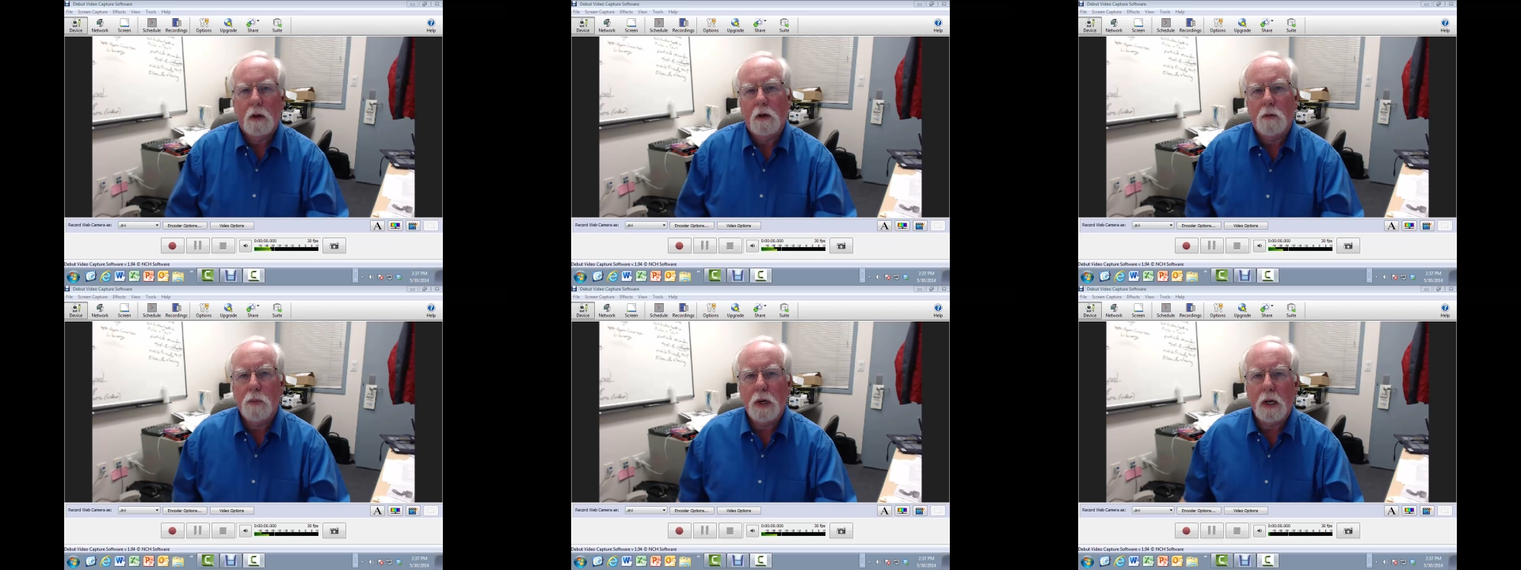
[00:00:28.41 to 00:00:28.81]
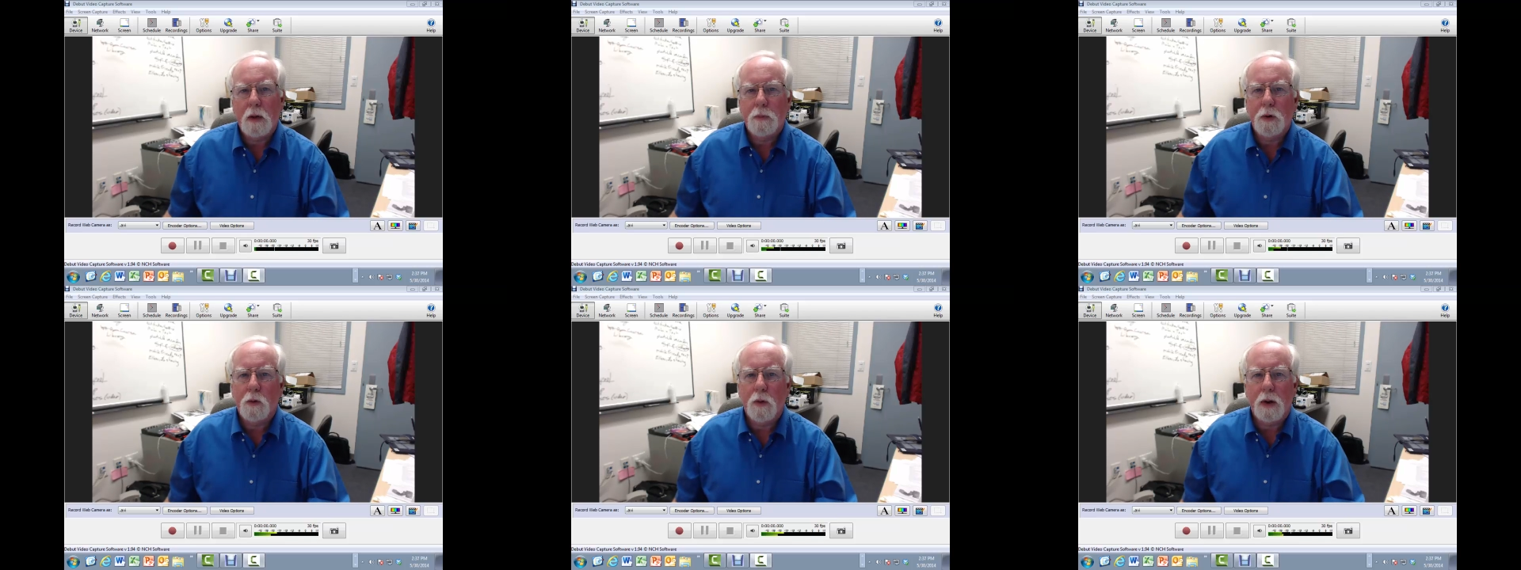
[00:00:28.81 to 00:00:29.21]
To bring
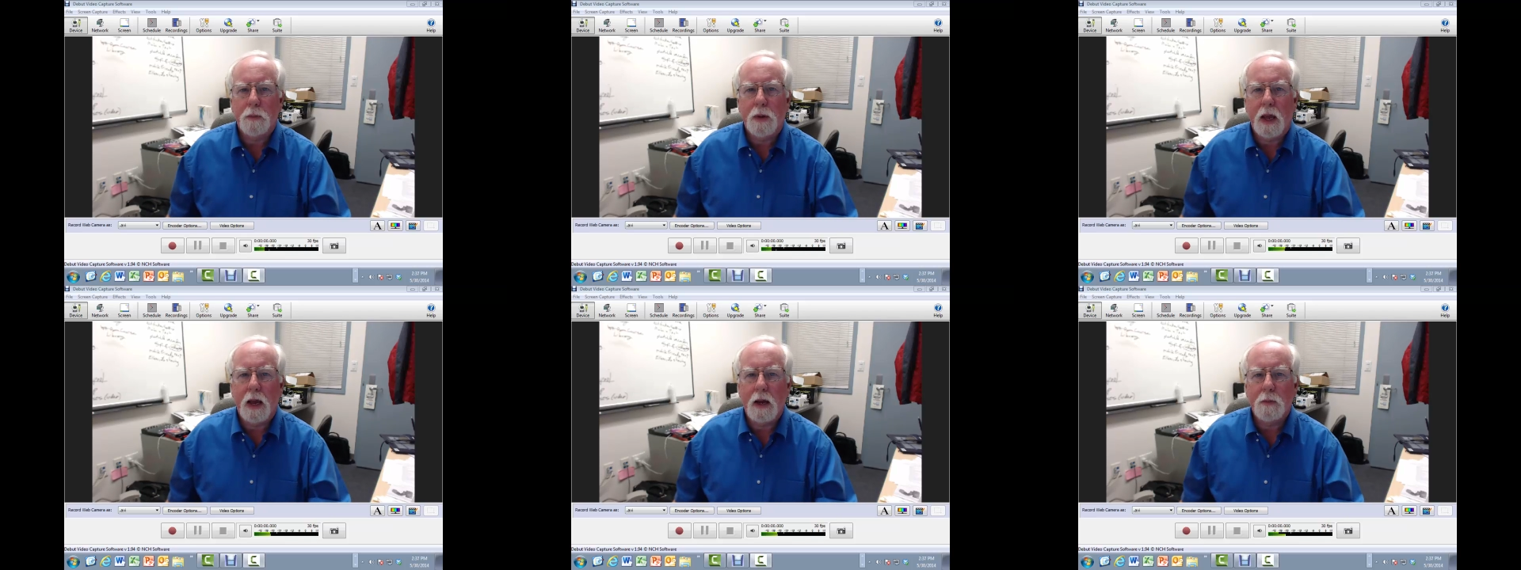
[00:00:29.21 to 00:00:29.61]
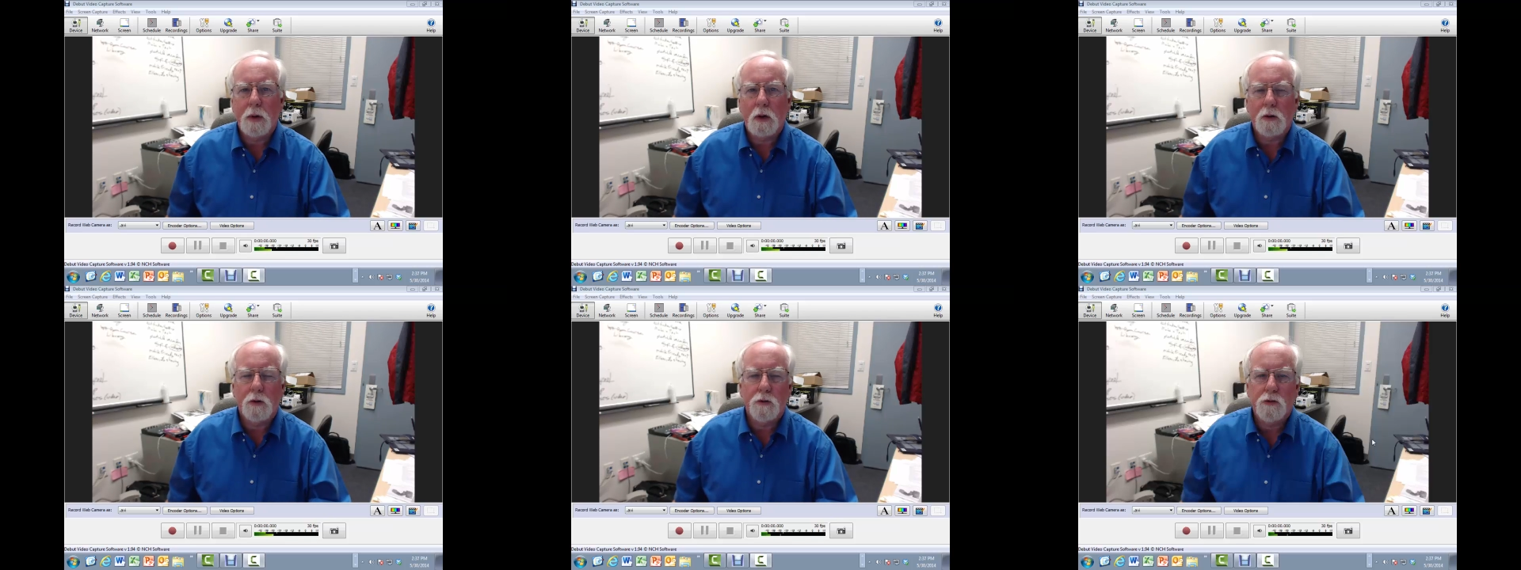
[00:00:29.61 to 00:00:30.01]
up your webcam,
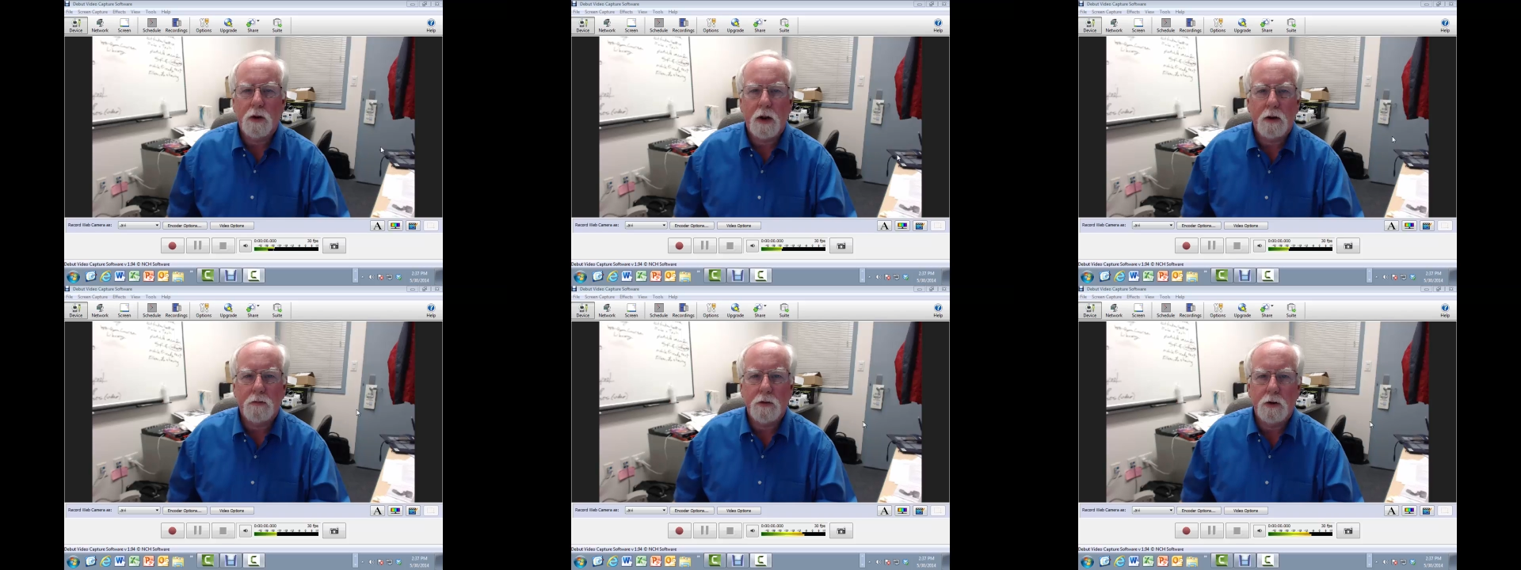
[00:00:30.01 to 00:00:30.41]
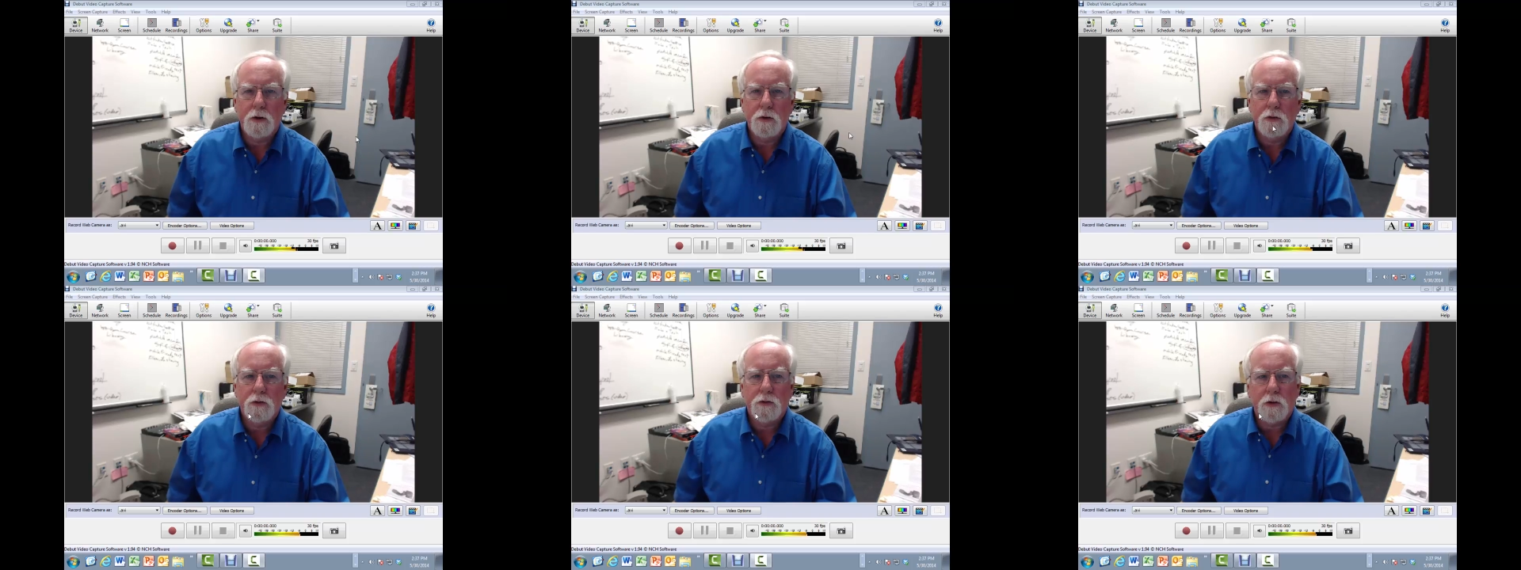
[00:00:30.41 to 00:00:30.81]
all you should have to
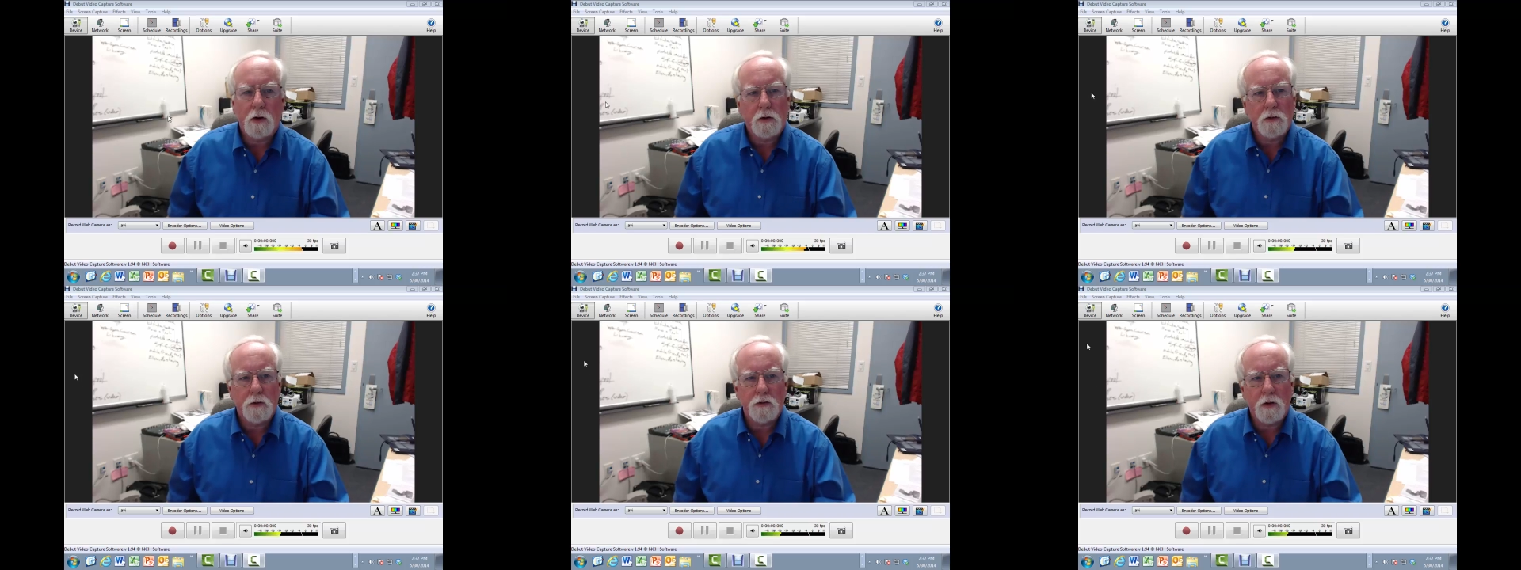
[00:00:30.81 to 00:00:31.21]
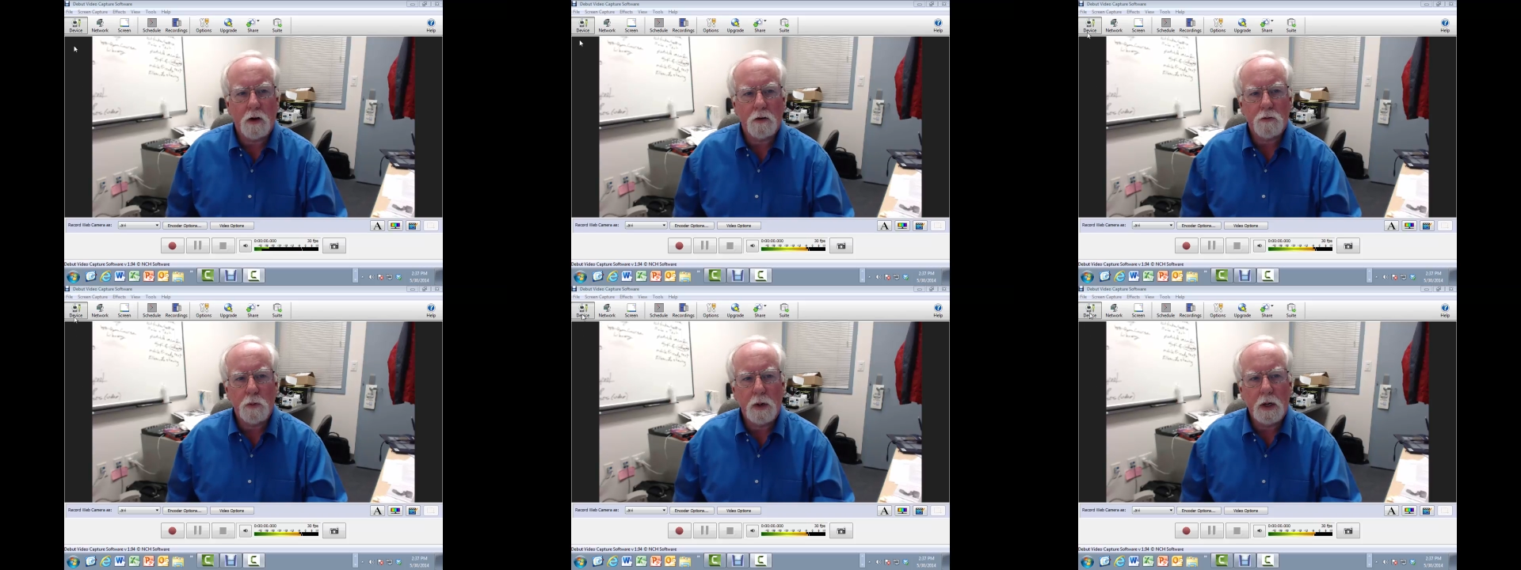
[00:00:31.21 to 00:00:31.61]
do is start the
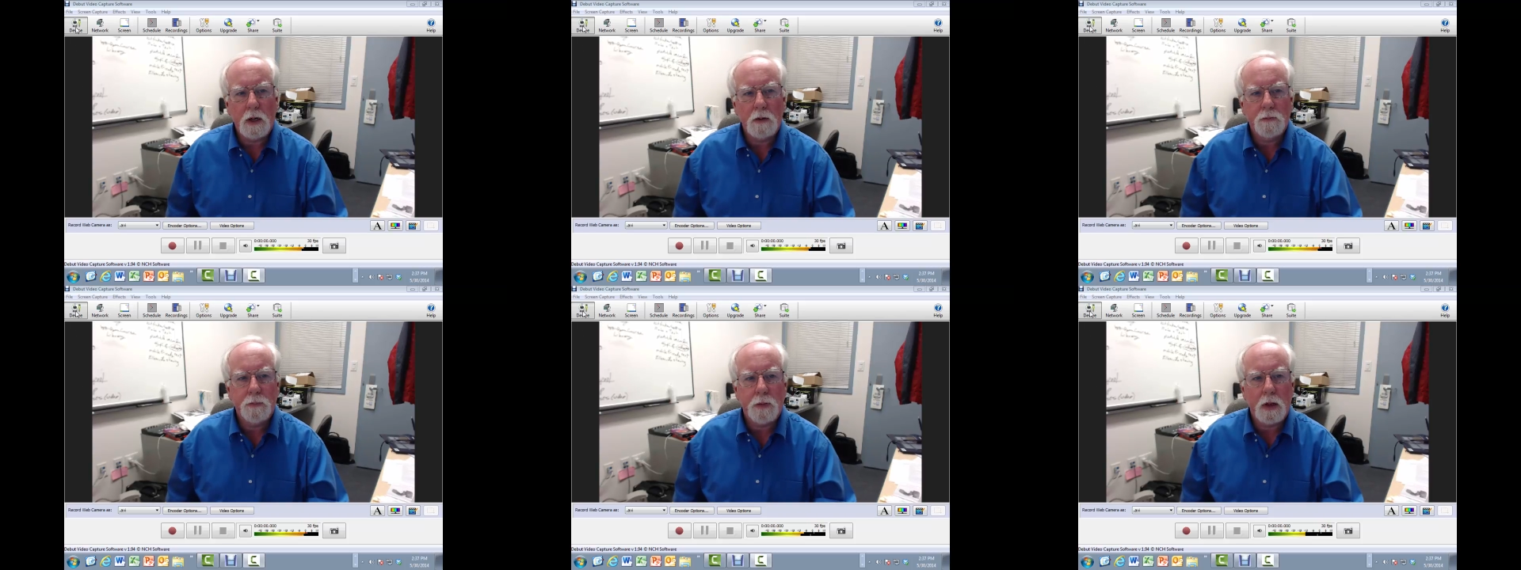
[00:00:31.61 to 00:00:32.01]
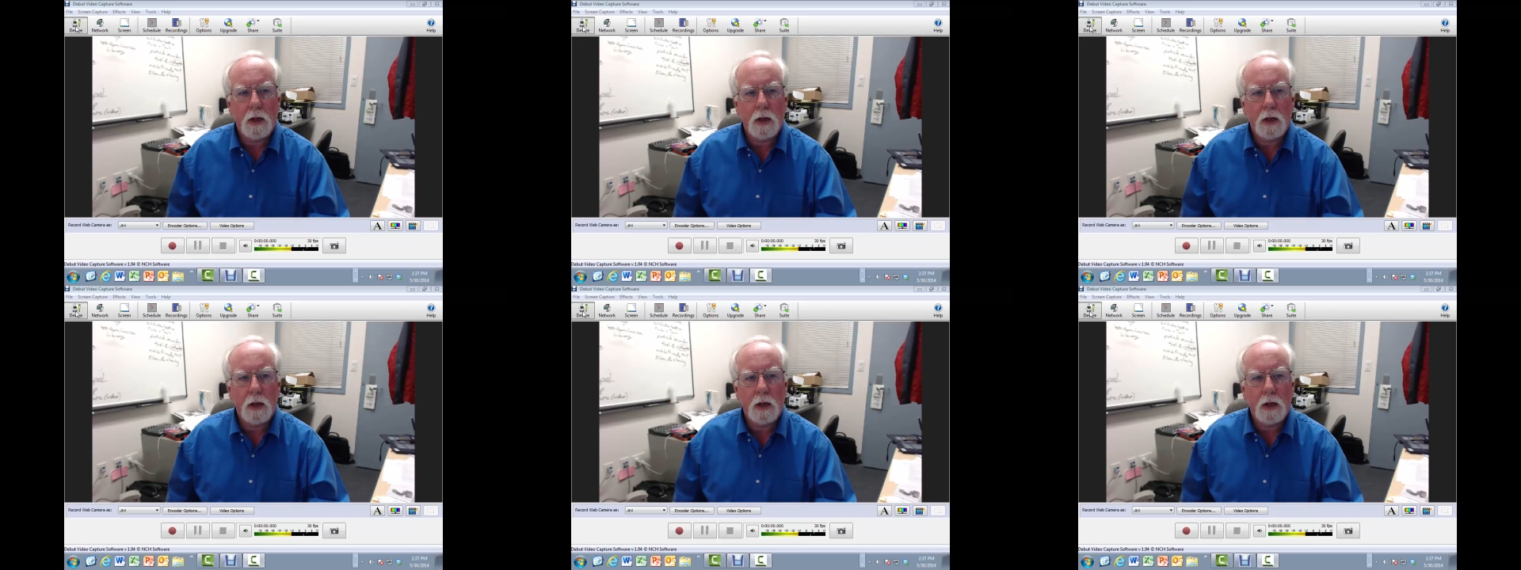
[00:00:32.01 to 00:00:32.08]
software